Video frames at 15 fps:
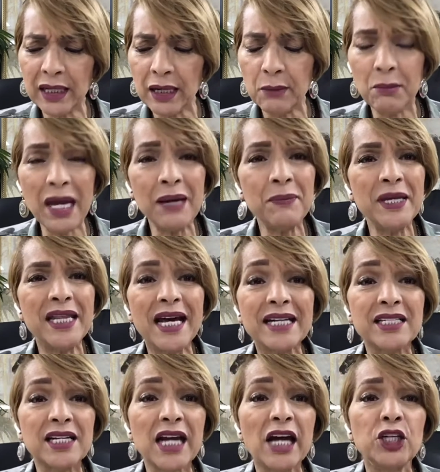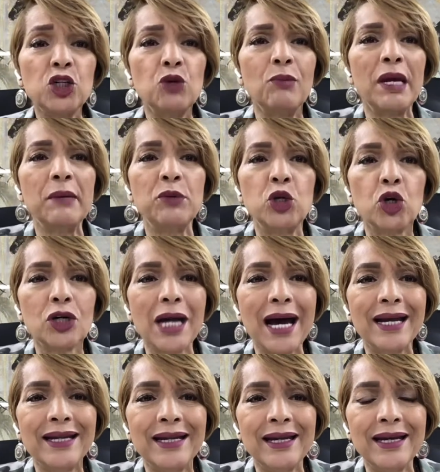Maybe that's not you. Maybe you're not
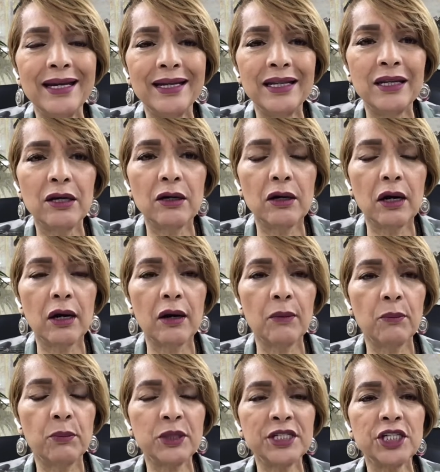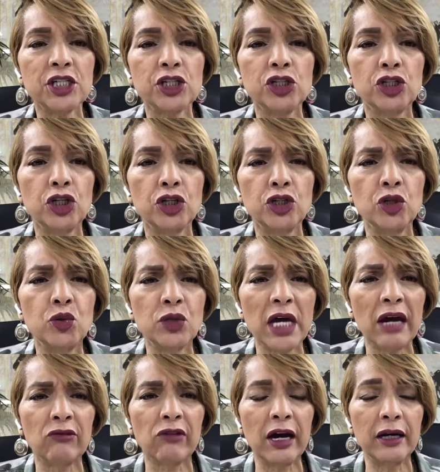in, in the uh, position to do that
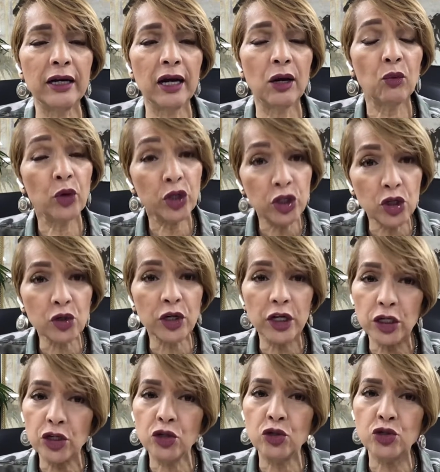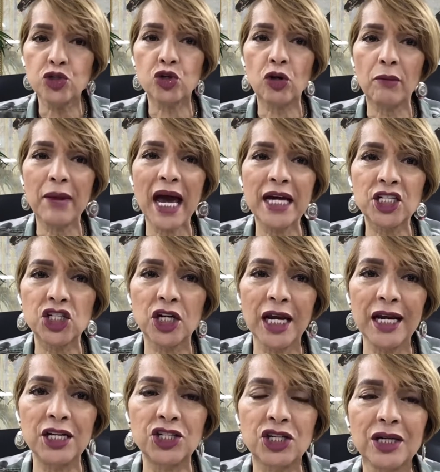right now. Well, you can use your
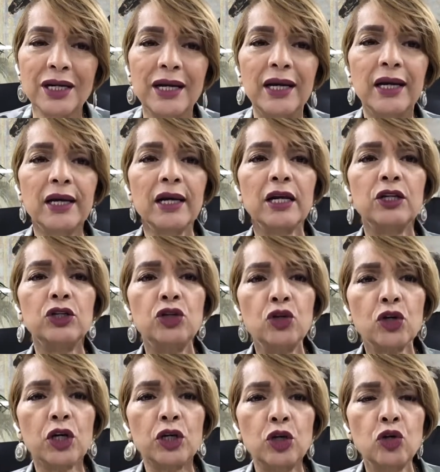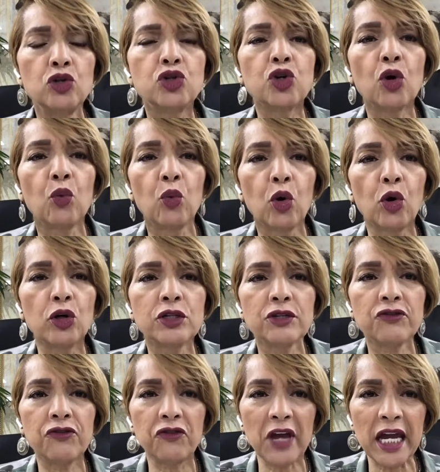imagination and you can use your words of
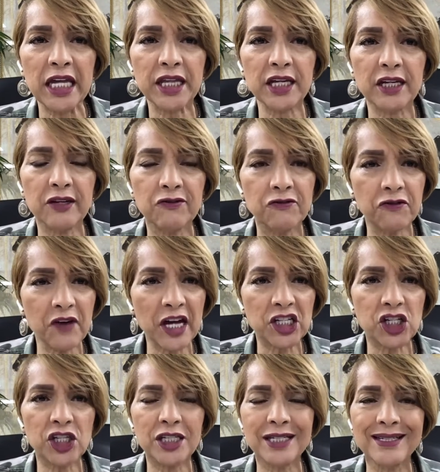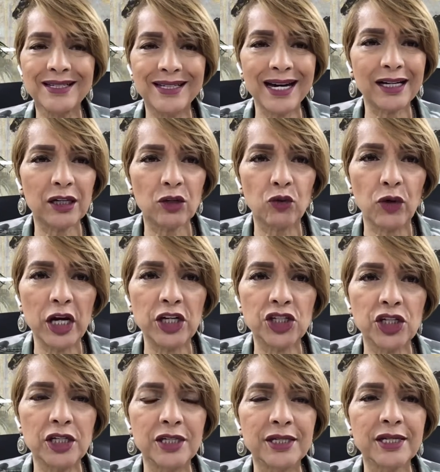faith and confessions and
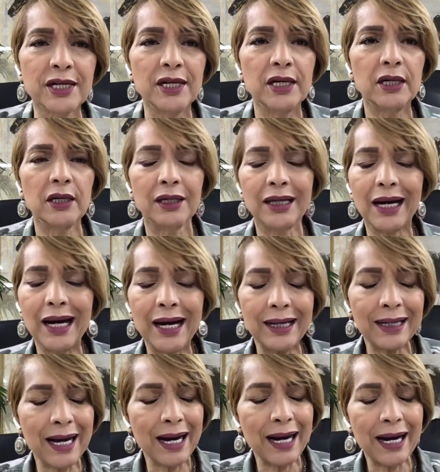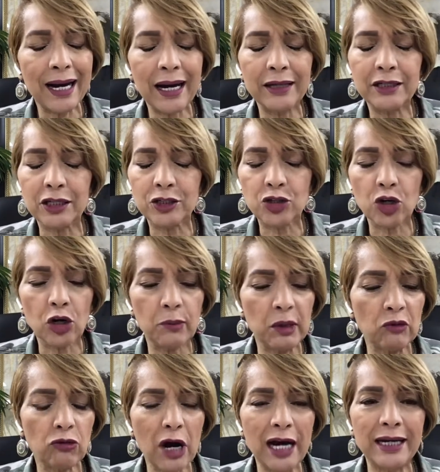declarations. God, I determine
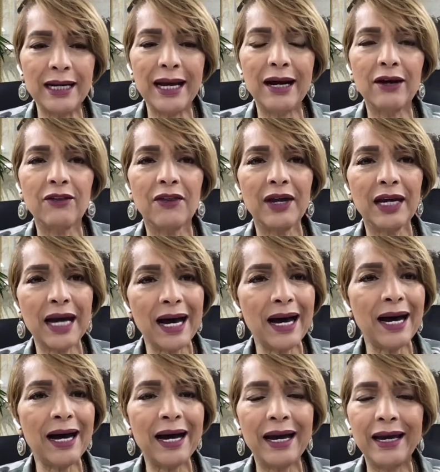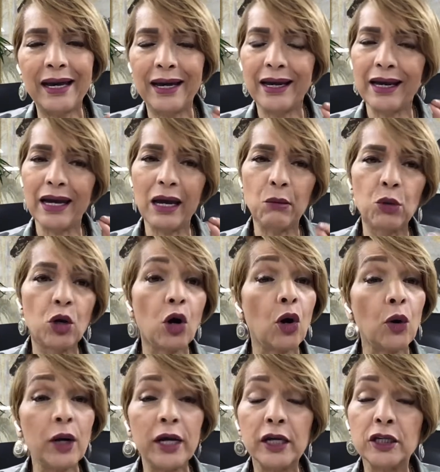right now that I am
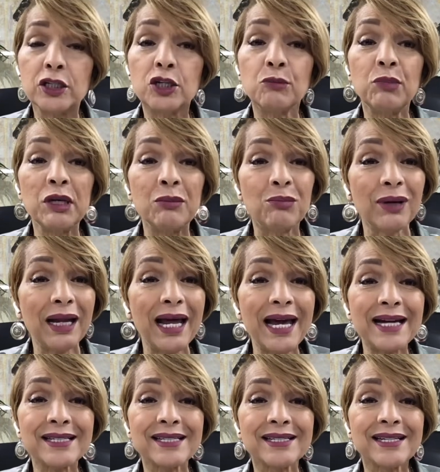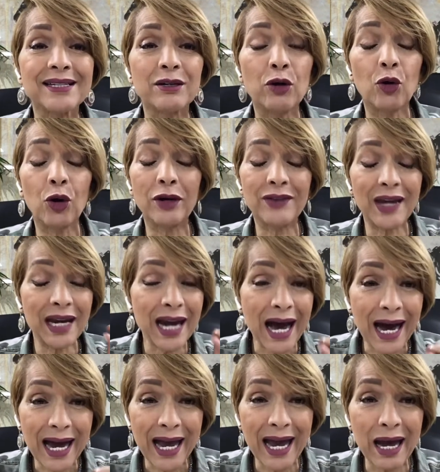going to be blessed or that
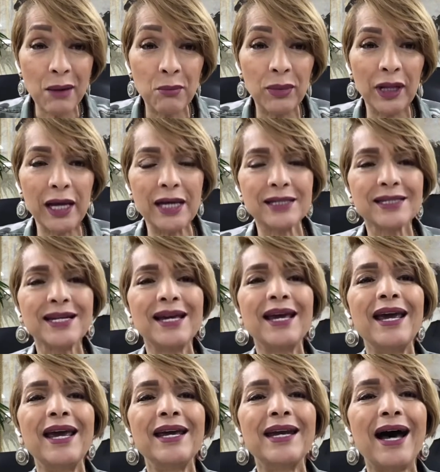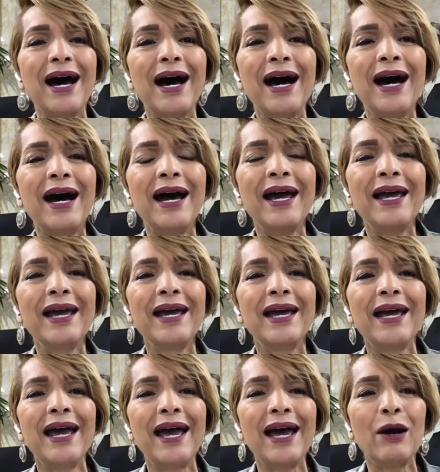I am blessed and I
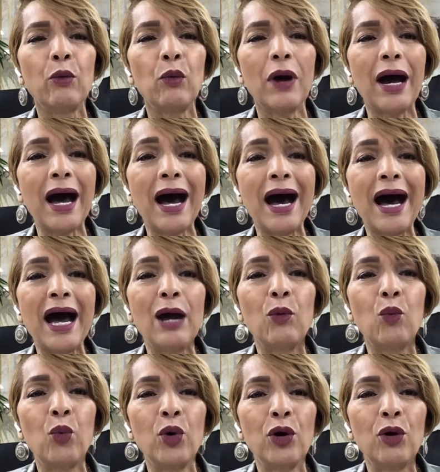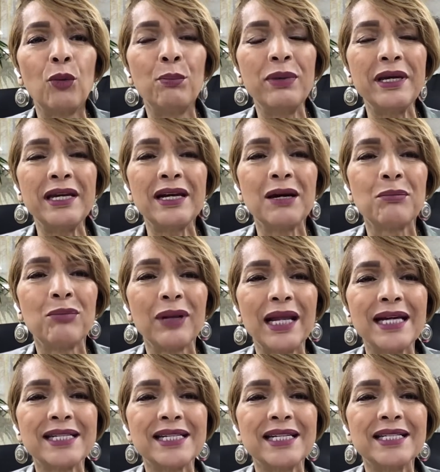I will be a
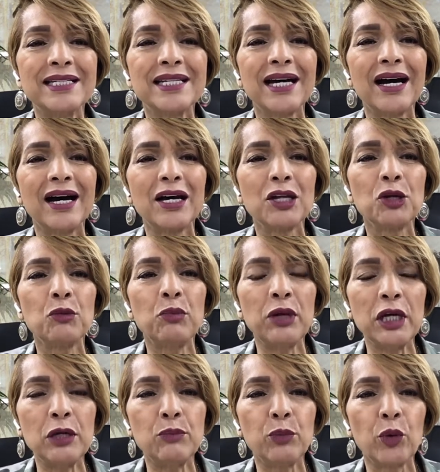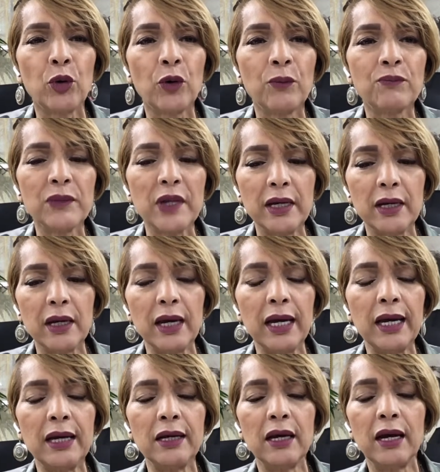blessing to other people.
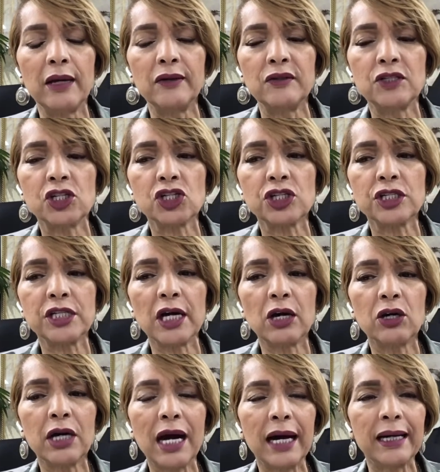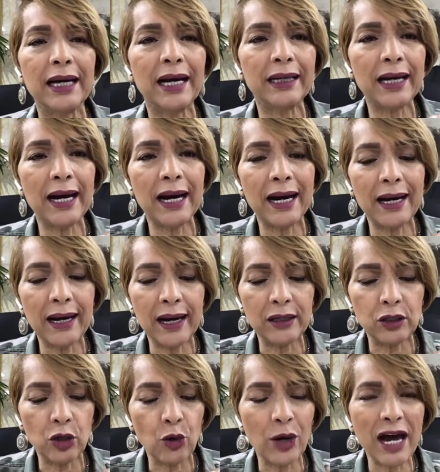And, and just tell God, God, I, I
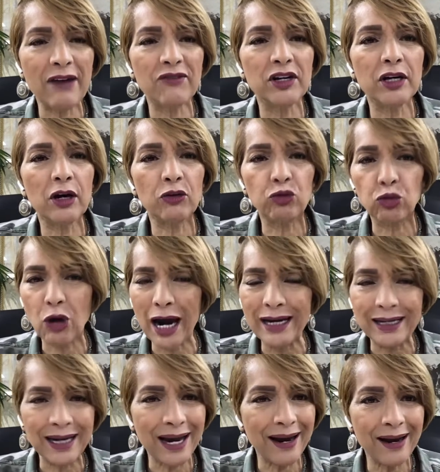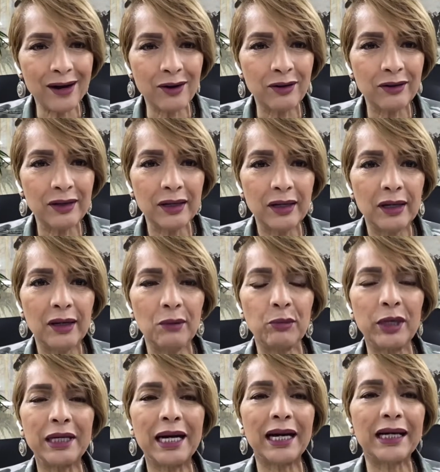don't have enough right now, but
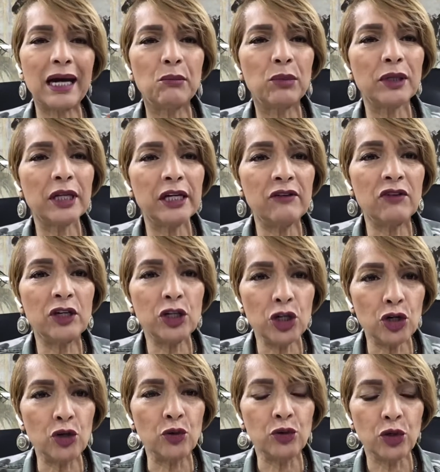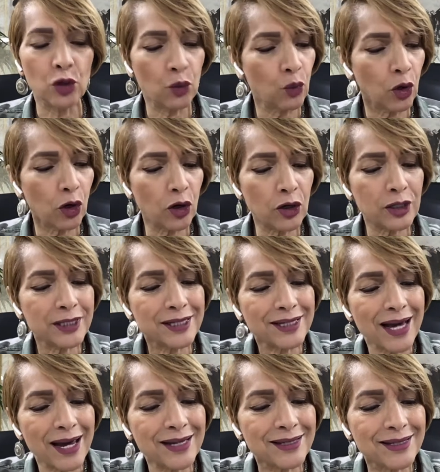God, I'm believing you. Your word
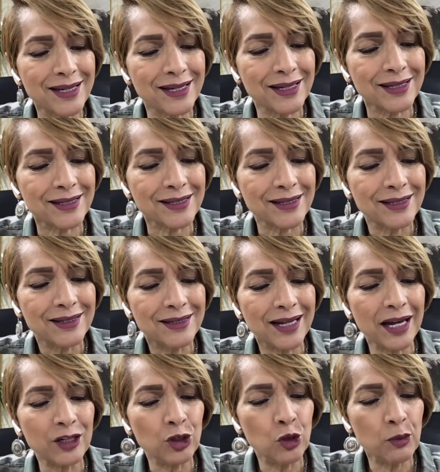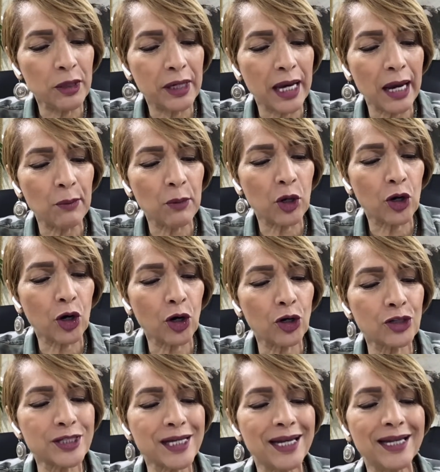says this that you became a
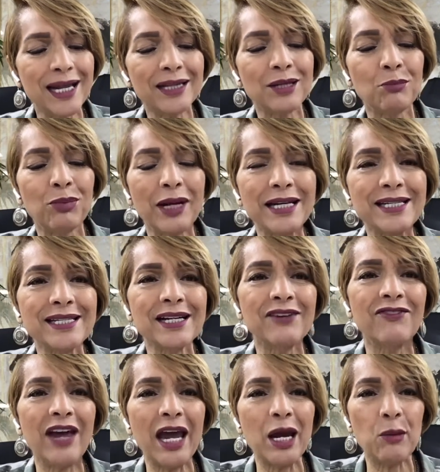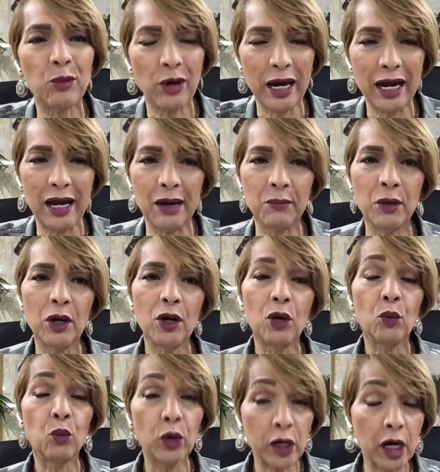curse and that the blessing of Abraham
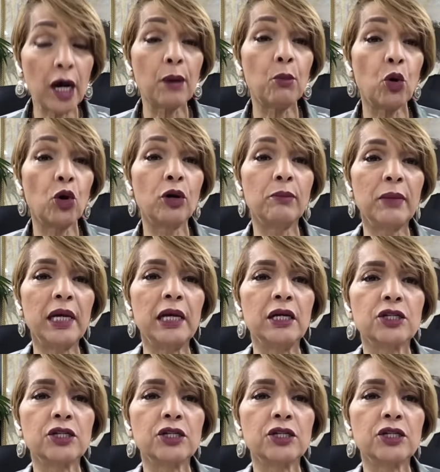will come on me.